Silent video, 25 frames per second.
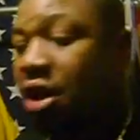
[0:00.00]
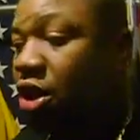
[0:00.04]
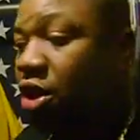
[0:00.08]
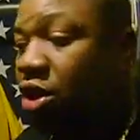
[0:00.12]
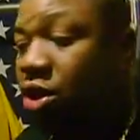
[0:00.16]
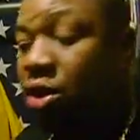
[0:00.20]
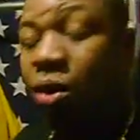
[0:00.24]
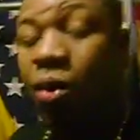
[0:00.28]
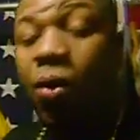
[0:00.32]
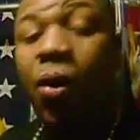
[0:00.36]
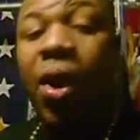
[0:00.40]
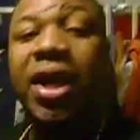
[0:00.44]

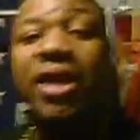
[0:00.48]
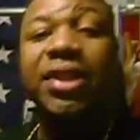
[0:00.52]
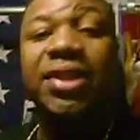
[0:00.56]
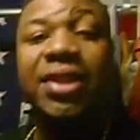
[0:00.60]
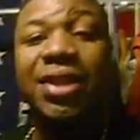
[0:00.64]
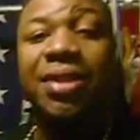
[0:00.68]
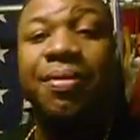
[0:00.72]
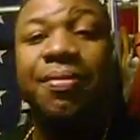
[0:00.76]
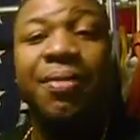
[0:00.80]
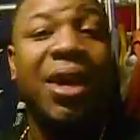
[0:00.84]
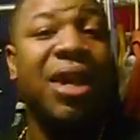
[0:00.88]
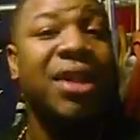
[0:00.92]
You
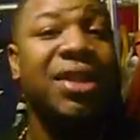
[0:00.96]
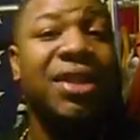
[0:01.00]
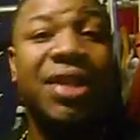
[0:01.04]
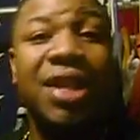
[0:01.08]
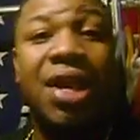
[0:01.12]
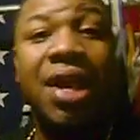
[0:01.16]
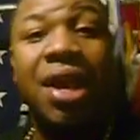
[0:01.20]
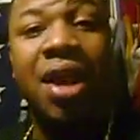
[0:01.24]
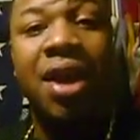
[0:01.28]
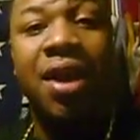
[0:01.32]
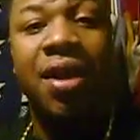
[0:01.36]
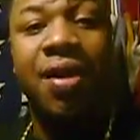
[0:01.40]
wasted my
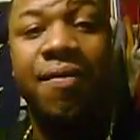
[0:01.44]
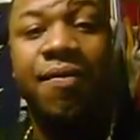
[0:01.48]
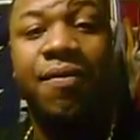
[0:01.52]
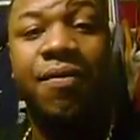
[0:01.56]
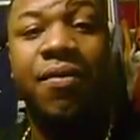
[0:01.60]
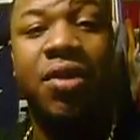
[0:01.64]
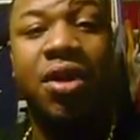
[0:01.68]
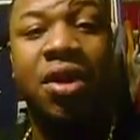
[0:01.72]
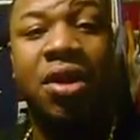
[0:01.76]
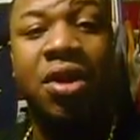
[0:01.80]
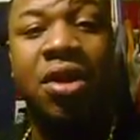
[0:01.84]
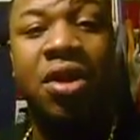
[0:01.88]
time.
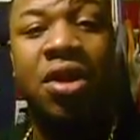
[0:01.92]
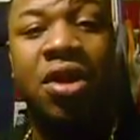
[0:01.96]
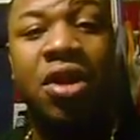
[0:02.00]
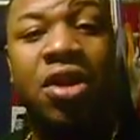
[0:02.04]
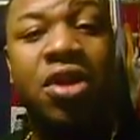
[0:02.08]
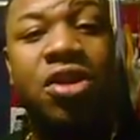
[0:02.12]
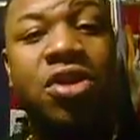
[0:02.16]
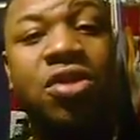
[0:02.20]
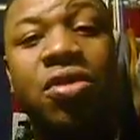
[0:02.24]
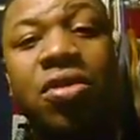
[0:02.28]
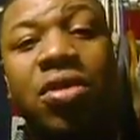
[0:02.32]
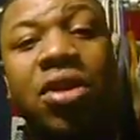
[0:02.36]

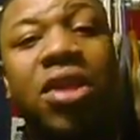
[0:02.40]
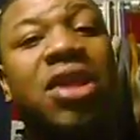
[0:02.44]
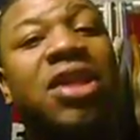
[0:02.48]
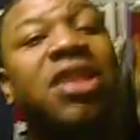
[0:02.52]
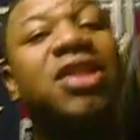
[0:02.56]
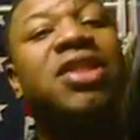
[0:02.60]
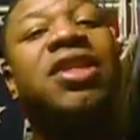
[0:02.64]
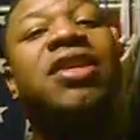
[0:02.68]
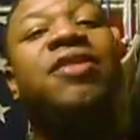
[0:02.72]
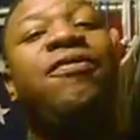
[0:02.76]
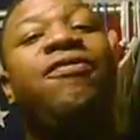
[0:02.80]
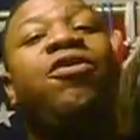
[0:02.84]
You could
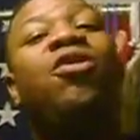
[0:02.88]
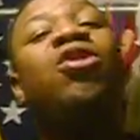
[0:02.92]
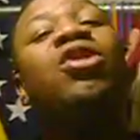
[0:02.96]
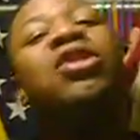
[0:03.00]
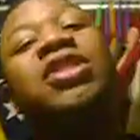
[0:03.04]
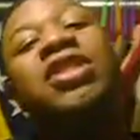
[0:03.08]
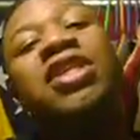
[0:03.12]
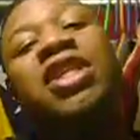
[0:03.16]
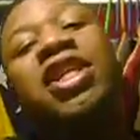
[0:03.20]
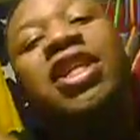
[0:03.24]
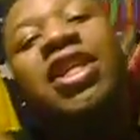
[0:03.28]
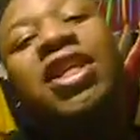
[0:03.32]
have did
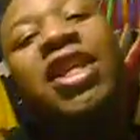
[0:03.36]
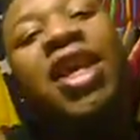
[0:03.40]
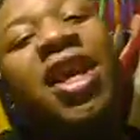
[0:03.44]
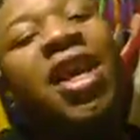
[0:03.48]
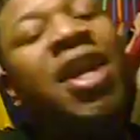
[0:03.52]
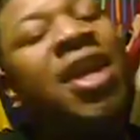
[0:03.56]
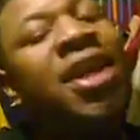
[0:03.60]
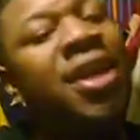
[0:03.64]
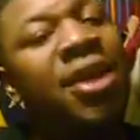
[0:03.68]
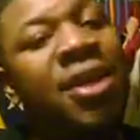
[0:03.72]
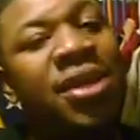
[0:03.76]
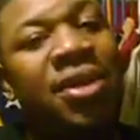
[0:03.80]
14
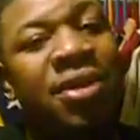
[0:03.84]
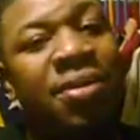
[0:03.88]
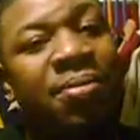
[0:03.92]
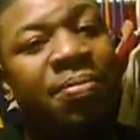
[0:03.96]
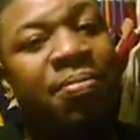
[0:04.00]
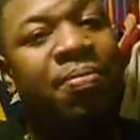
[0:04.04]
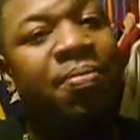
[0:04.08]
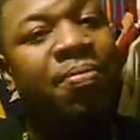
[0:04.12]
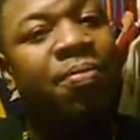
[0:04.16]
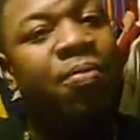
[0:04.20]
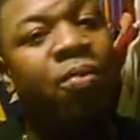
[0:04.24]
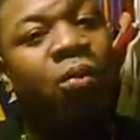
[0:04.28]
days
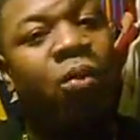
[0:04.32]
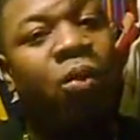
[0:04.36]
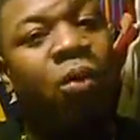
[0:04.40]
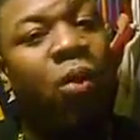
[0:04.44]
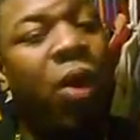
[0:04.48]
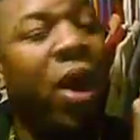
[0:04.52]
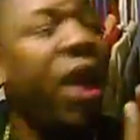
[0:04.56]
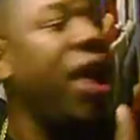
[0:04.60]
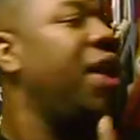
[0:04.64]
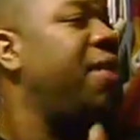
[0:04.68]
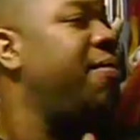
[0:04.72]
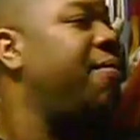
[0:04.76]

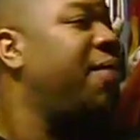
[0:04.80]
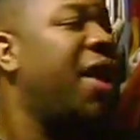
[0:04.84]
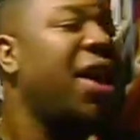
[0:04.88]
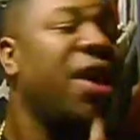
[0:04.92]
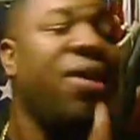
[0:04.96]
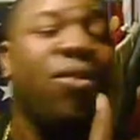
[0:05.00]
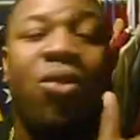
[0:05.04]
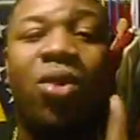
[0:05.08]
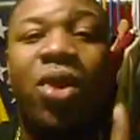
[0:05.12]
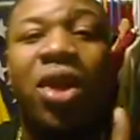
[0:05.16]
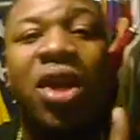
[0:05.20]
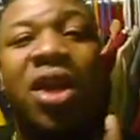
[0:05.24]
way
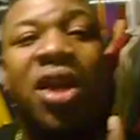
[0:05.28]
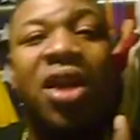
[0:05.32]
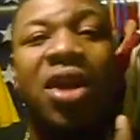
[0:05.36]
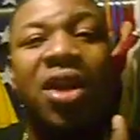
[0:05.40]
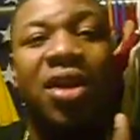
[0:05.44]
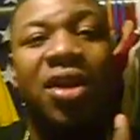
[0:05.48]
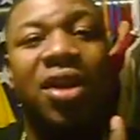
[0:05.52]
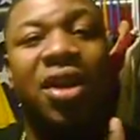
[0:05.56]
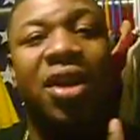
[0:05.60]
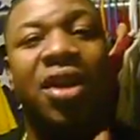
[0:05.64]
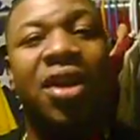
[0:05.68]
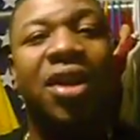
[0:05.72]
back
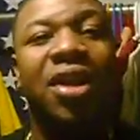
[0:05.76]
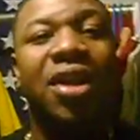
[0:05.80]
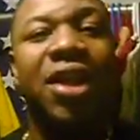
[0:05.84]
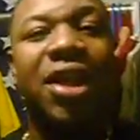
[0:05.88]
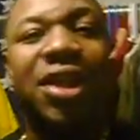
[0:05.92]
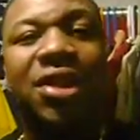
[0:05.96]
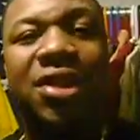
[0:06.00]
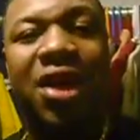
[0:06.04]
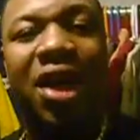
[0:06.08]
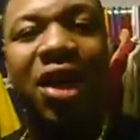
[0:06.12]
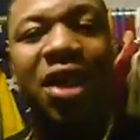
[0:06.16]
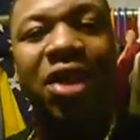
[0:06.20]
when.
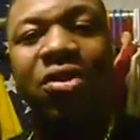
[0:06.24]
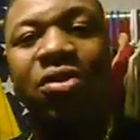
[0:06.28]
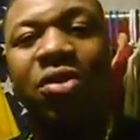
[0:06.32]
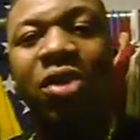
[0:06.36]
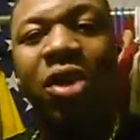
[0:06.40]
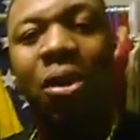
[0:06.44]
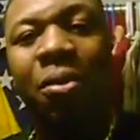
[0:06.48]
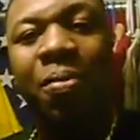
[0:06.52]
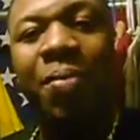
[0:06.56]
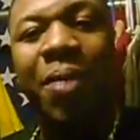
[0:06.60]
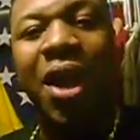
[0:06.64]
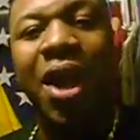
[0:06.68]
That's like you
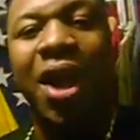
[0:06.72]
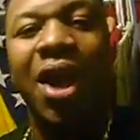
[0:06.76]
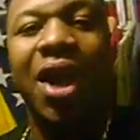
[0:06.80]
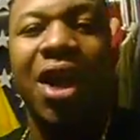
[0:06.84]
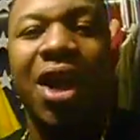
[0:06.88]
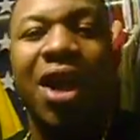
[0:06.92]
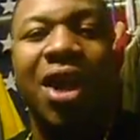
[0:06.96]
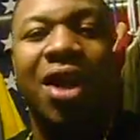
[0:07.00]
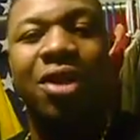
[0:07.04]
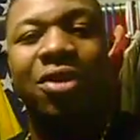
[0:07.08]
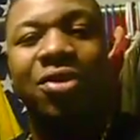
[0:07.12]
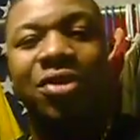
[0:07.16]
go buy a
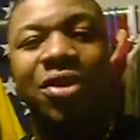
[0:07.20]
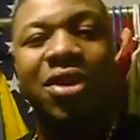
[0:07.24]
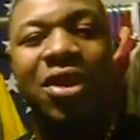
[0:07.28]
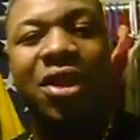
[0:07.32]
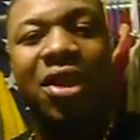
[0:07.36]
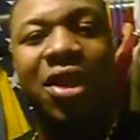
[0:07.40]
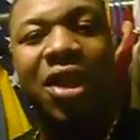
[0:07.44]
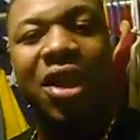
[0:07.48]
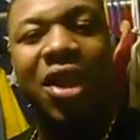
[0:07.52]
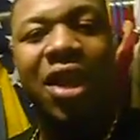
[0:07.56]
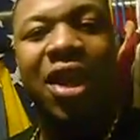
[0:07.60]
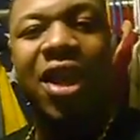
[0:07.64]
house
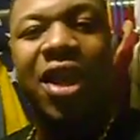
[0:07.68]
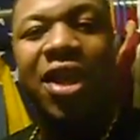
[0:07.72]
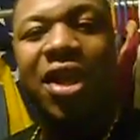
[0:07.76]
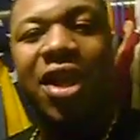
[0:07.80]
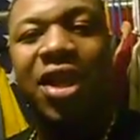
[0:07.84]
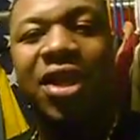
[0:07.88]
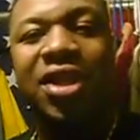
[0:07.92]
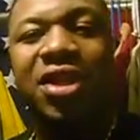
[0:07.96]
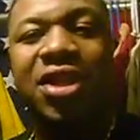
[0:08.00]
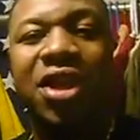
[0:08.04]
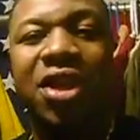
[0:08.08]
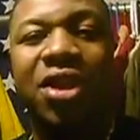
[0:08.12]
and
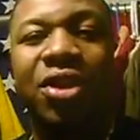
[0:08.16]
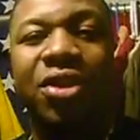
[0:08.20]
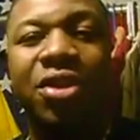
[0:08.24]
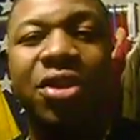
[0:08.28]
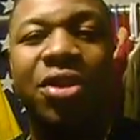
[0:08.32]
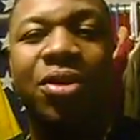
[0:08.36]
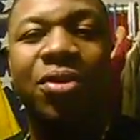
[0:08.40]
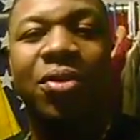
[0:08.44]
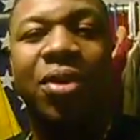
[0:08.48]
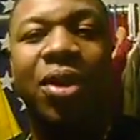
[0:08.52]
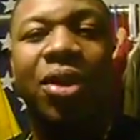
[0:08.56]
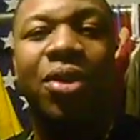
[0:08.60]
they tell
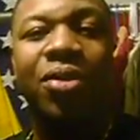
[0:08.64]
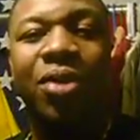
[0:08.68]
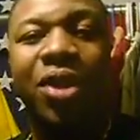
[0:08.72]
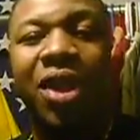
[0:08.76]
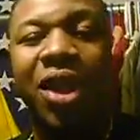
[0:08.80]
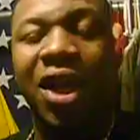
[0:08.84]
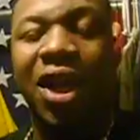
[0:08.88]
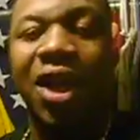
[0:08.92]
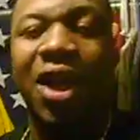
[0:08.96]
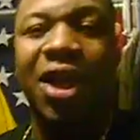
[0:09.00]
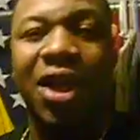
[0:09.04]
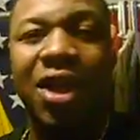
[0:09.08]
you,
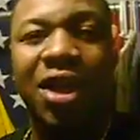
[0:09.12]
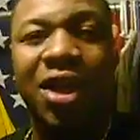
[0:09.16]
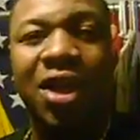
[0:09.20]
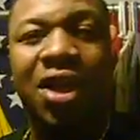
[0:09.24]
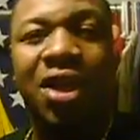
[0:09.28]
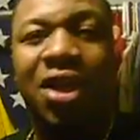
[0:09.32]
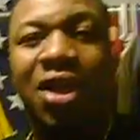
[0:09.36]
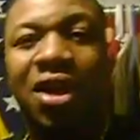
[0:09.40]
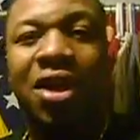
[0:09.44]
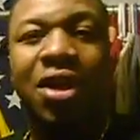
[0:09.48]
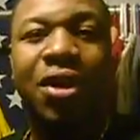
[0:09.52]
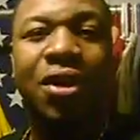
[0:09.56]
okay,
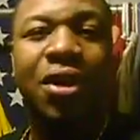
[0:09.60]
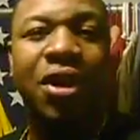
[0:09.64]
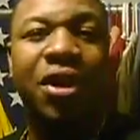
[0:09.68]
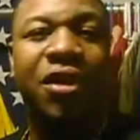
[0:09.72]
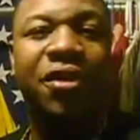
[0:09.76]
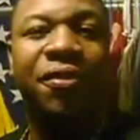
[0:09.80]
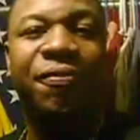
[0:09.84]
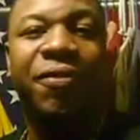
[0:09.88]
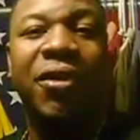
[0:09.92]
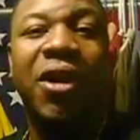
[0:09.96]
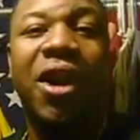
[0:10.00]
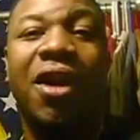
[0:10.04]

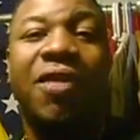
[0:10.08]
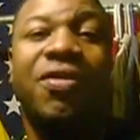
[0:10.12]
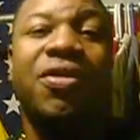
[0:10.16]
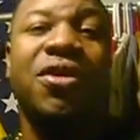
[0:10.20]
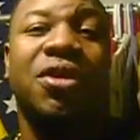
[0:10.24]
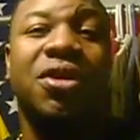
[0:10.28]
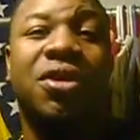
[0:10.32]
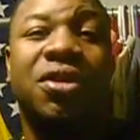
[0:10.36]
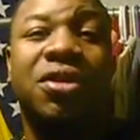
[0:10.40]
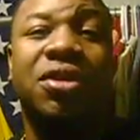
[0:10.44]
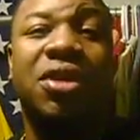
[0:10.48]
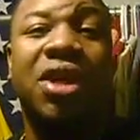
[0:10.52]
it's
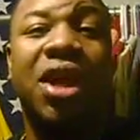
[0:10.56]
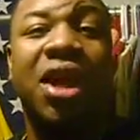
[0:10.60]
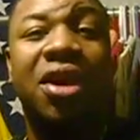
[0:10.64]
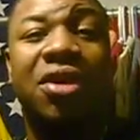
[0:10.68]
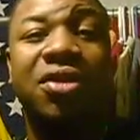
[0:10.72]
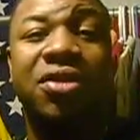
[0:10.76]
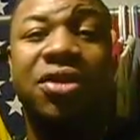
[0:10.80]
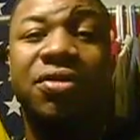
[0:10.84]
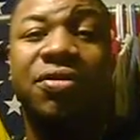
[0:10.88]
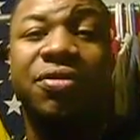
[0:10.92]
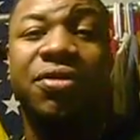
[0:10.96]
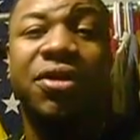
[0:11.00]

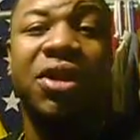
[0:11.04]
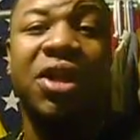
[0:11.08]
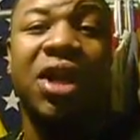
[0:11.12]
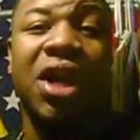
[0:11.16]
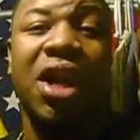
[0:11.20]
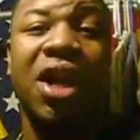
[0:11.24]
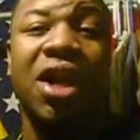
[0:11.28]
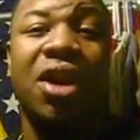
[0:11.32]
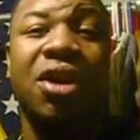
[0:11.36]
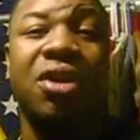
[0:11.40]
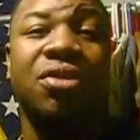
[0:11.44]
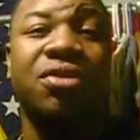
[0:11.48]
500000 for the
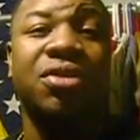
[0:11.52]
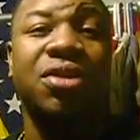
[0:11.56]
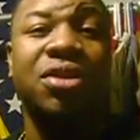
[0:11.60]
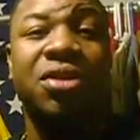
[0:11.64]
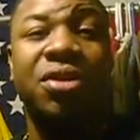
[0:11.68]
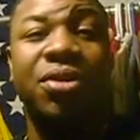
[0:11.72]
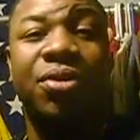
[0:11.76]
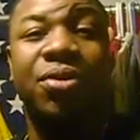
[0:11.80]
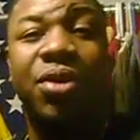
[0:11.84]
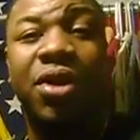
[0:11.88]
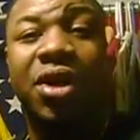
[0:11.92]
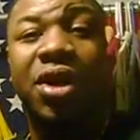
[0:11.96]
house
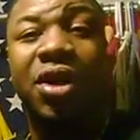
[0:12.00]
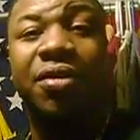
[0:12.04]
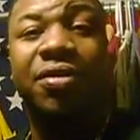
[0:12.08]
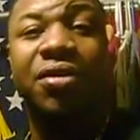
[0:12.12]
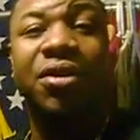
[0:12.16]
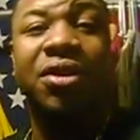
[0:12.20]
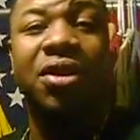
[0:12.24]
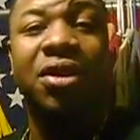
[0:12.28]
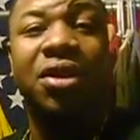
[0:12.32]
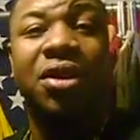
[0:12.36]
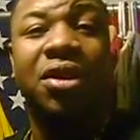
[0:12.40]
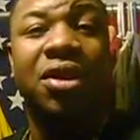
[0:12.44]
or
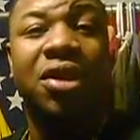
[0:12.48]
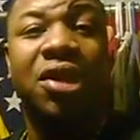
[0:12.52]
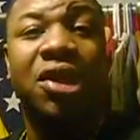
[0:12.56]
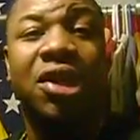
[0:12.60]
whatever.